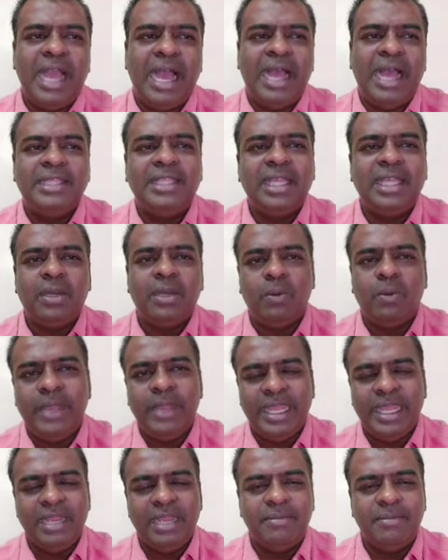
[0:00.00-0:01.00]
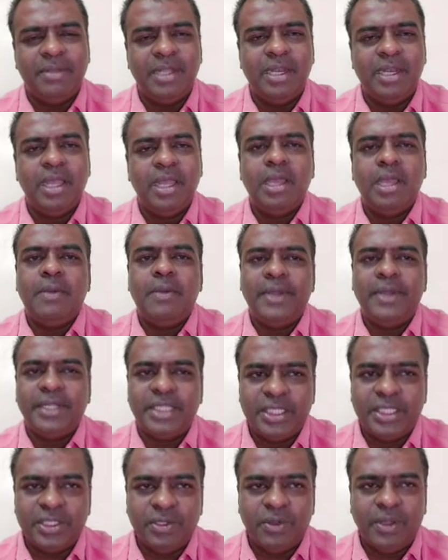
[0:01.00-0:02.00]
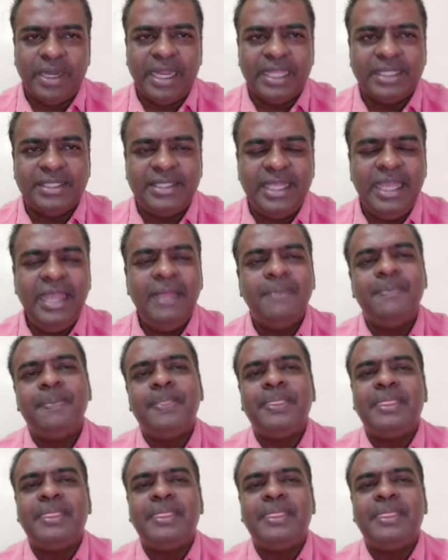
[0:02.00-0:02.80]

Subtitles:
other variable which is known as the